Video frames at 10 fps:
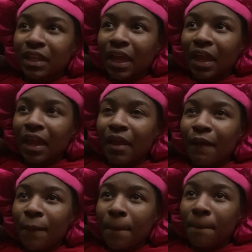Like,
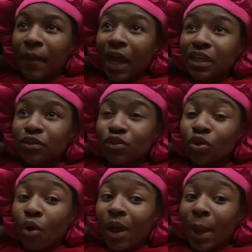I used to
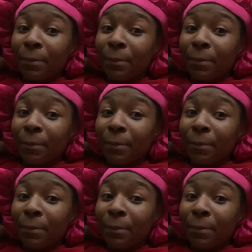go